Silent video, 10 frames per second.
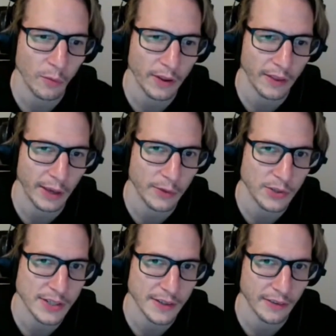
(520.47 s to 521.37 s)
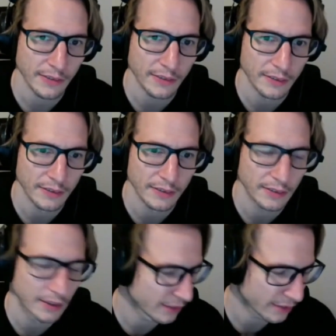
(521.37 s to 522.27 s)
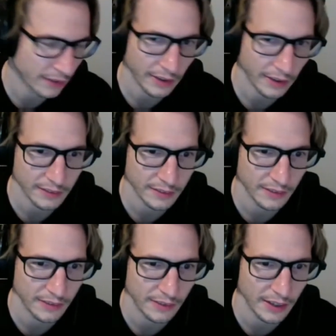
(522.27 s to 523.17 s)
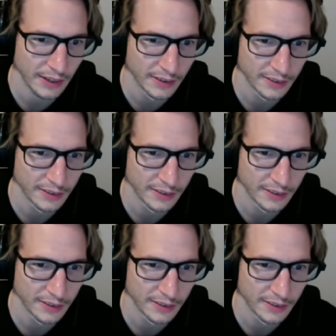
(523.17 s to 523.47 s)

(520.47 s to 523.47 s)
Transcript: what language it says? Is this like C?